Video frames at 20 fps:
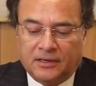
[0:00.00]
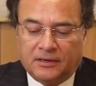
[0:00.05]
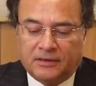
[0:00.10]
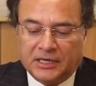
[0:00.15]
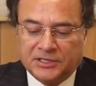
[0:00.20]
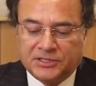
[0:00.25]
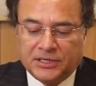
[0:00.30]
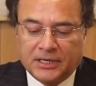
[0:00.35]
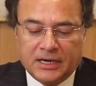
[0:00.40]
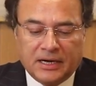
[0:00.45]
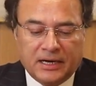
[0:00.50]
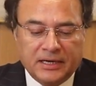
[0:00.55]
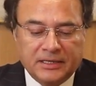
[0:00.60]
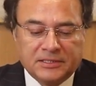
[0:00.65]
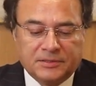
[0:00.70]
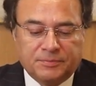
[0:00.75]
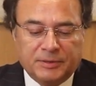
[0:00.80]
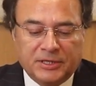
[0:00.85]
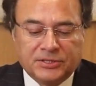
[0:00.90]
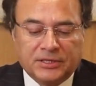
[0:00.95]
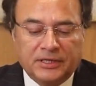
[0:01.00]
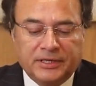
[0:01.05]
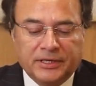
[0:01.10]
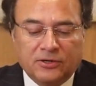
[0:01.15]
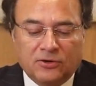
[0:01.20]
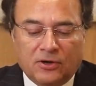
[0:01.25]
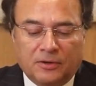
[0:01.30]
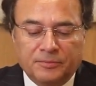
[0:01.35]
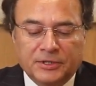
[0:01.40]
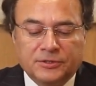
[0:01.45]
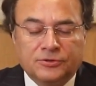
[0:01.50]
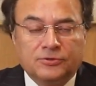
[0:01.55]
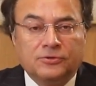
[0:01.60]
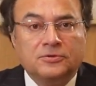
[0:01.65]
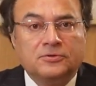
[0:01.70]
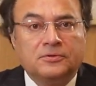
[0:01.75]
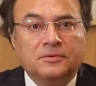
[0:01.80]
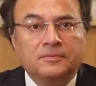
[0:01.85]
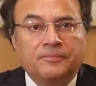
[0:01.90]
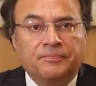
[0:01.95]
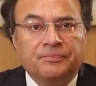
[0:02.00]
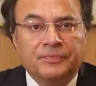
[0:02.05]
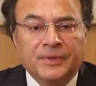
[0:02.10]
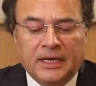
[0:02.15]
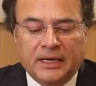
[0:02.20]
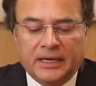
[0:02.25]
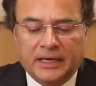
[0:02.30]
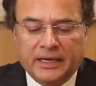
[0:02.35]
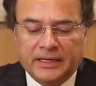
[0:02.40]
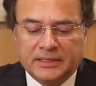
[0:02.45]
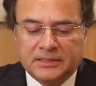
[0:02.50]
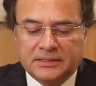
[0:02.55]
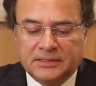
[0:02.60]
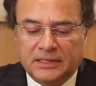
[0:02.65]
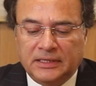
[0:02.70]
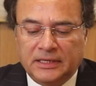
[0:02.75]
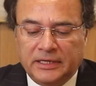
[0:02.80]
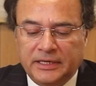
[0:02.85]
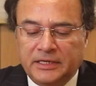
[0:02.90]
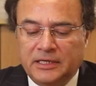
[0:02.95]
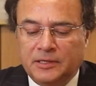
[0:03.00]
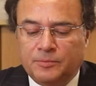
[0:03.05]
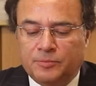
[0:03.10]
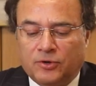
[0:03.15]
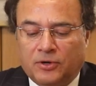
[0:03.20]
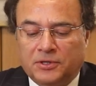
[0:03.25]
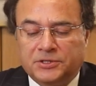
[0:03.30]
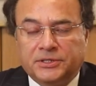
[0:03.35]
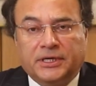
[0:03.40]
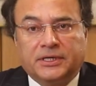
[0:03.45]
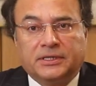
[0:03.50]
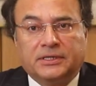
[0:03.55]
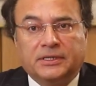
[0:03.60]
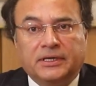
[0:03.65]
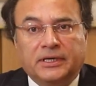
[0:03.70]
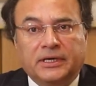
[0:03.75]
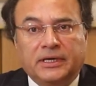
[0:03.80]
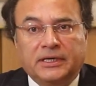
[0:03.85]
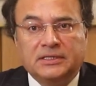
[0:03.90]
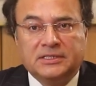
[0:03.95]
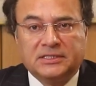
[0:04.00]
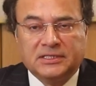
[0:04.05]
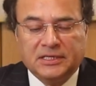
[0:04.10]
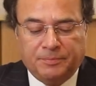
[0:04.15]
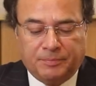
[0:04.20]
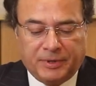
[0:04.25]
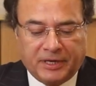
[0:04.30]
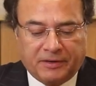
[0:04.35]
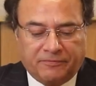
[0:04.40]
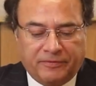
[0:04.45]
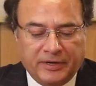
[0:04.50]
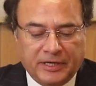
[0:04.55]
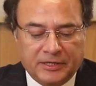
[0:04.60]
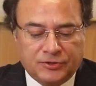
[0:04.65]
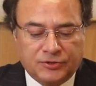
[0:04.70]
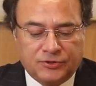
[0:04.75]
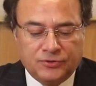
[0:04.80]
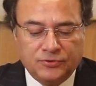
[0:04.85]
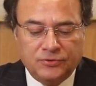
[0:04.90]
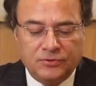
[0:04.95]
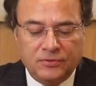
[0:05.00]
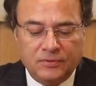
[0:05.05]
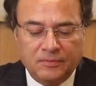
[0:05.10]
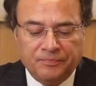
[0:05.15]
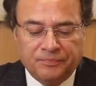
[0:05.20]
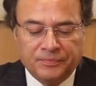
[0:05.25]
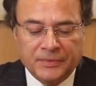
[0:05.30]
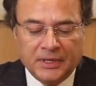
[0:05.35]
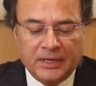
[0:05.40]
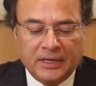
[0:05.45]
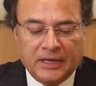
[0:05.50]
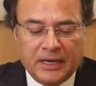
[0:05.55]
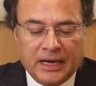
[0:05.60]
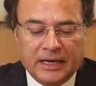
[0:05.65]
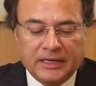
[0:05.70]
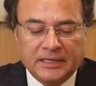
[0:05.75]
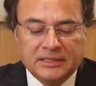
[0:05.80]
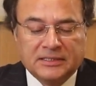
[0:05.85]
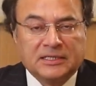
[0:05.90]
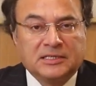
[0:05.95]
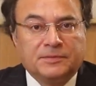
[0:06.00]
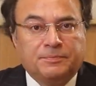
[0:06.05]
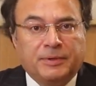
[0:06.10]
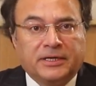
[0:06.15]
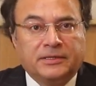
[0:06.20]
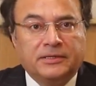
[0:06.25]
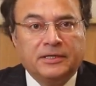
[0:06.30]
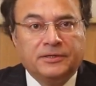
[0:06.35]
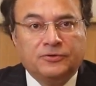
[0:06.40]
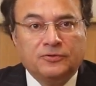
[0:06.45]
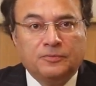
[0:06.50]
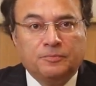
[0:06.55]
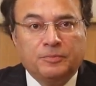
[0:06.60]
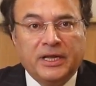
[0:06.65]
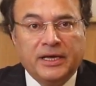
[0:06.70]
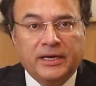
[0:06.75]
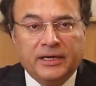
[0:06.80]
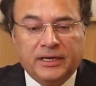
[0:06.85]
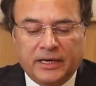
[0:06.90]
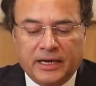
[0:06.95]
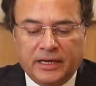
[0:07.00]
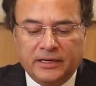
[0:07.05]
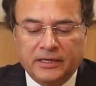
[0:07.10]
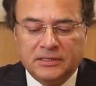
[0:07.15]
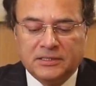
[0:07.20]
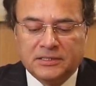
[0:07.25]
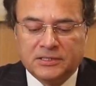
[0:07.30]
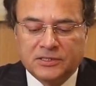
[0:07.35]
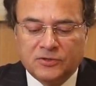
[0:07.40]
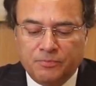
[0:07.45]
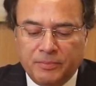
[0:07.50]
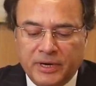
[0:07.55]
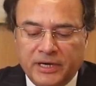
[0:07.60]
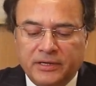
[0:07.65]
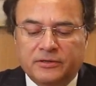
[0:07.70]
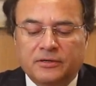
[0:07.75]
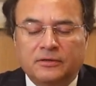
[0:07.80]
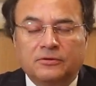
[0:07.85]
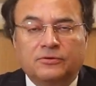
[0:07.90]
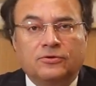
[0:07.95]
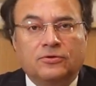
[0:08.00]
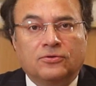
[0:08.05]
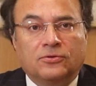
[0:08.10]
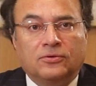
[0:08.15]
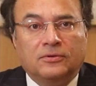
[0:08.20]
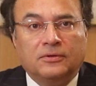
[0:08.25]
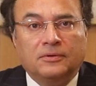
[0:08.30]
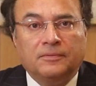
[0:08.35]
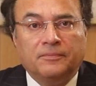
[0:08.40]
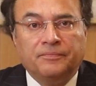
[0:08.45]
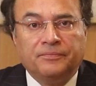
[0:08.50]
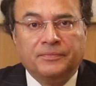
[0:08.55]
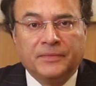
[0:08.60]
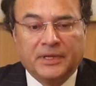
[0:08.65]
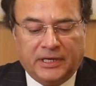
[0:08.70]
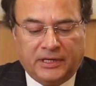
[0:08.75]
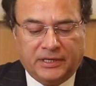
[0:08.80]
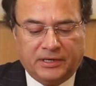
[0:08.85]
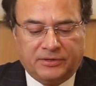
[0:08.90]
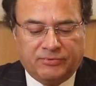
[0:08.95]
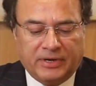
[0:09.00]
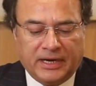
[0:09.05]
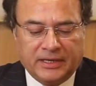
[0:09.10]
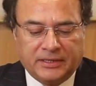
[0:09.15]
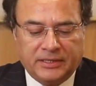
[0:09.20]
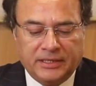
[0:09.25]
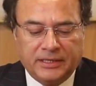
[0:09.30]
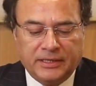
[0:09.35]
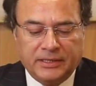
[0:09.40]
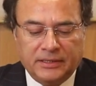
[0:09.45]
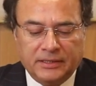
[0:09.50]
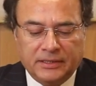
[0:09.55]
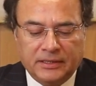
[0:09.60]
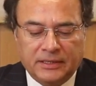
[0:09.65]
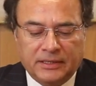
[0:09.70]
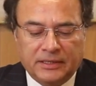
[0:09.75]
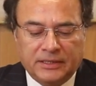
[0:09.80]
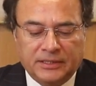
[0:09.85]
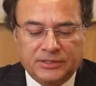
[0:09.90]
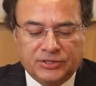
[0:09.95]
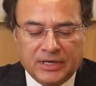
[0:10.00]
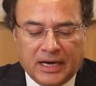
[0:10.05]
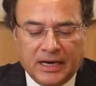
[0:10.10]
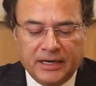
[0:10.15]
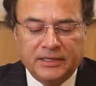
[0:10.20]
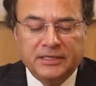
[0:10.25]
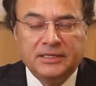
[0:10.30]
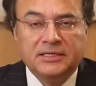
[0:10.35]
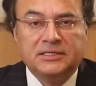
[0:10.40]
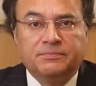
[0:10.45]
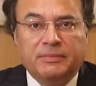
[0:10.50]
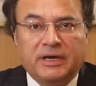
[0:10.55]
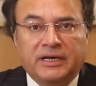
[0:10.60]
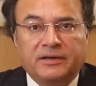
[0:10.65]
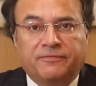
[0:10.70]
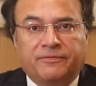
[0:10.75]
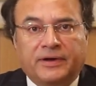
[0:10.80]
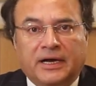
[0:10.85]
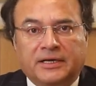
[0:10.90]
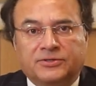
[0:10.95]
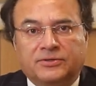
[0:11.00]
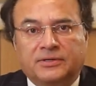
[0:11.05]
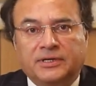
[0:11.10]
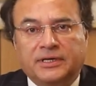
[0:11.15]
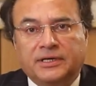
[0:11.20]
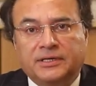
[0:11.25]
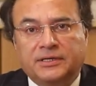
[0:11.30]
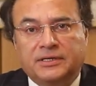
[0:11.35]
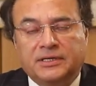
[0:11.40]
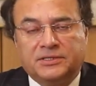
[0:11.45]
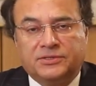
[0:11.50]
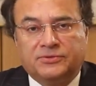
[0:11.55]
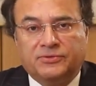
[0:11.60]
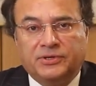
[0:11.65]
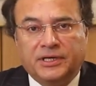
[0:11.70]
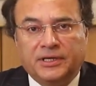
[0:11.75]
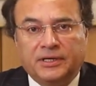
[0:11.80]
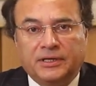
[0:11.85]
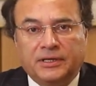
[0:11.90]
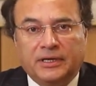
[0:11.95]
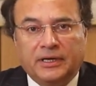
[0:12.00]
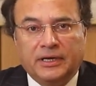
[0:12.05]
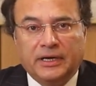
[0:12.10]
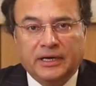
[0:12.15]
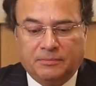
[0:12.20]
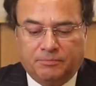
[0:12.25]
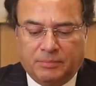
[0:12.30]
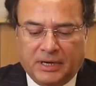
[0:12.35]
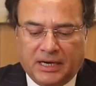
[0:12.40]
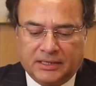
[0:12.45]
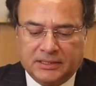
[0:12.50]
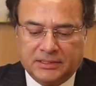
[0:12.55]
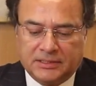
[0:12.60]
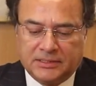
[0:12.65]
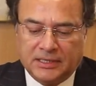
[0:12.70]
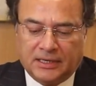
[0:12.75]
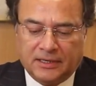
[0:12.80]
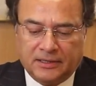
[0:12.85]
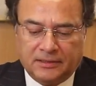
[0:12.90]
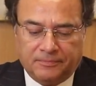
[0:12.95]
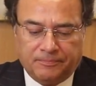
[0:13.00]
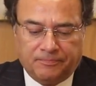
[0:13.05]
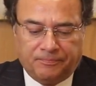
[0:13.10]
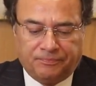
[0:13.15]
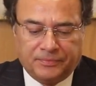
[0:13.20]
Rashikai Special Economic Zone is the leading project in CPEC Phase 2 and is expected to play an instrumental role in attracting Chinese manufacturing industry in Pakistan.